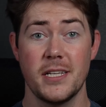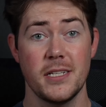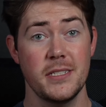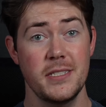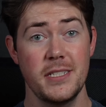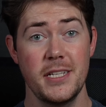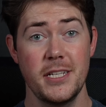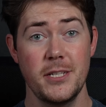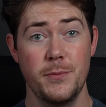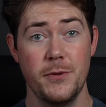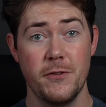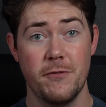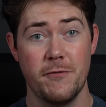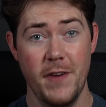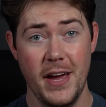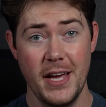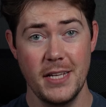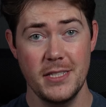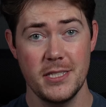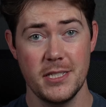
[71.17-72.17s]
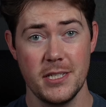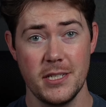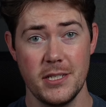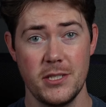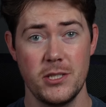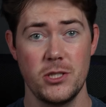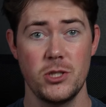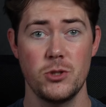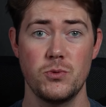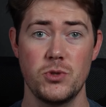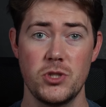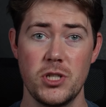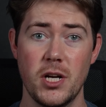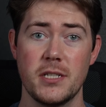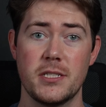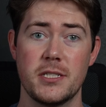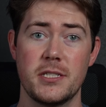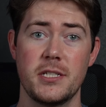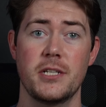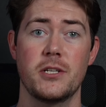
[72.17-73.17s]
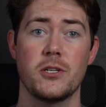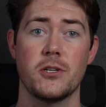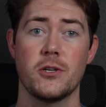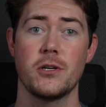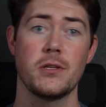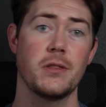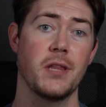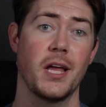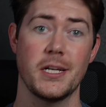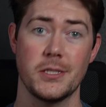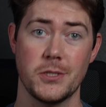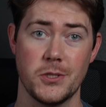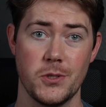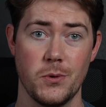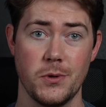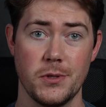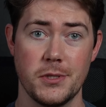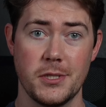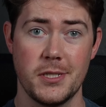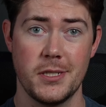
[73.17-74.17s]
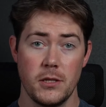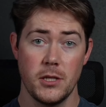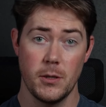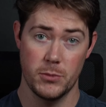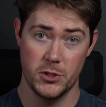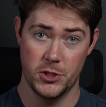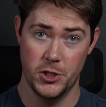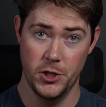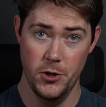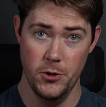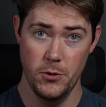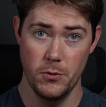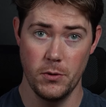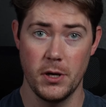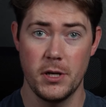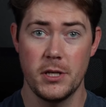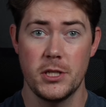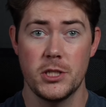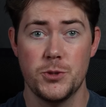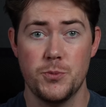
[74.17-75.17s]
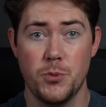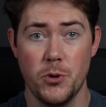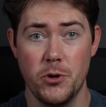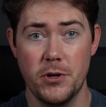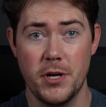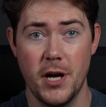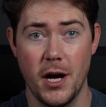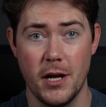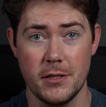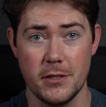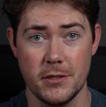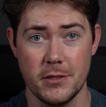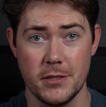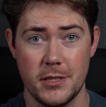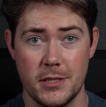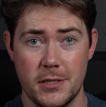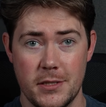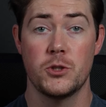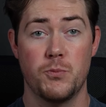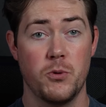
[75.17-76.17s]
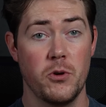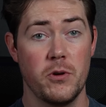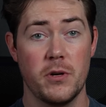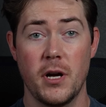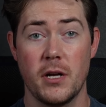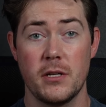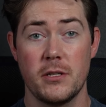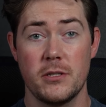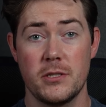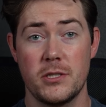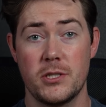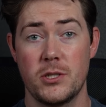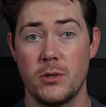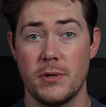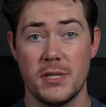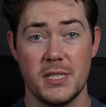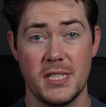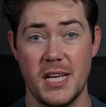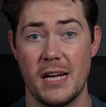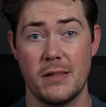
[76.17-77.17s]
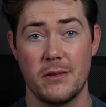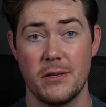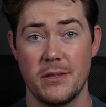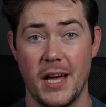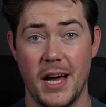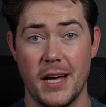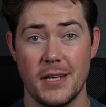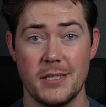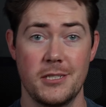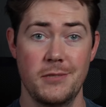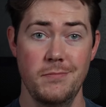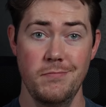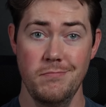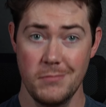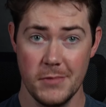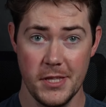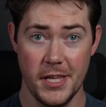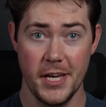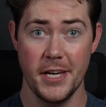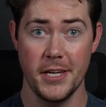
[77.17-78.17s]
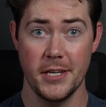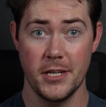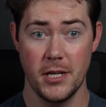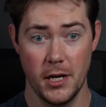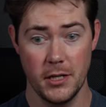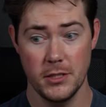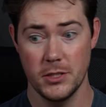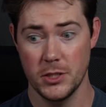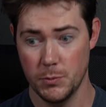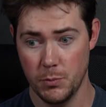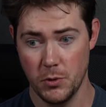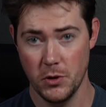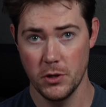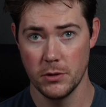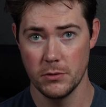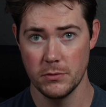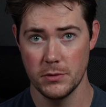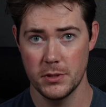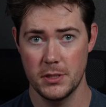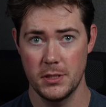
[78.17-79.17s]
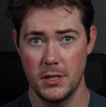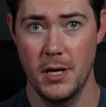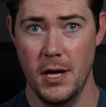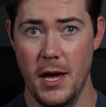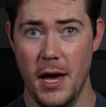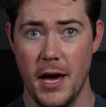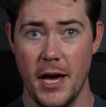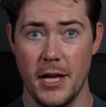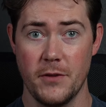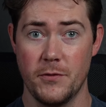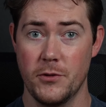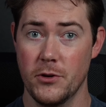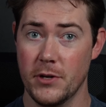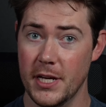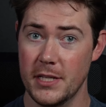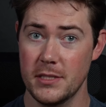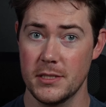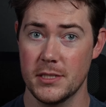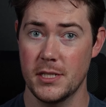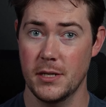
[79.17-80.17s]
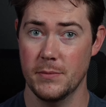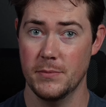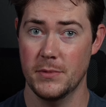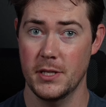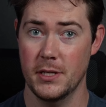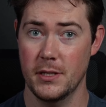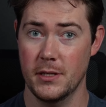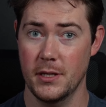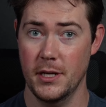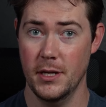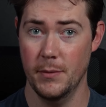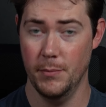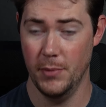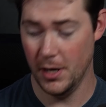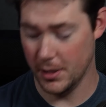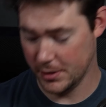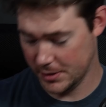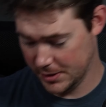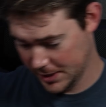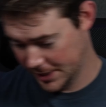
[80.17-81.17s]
doesn't need to be fancy, you just need a good light source. Number 2, sprue cutters. Sprue cutters do exactly that. They cut sprues. And if you're getting something in a box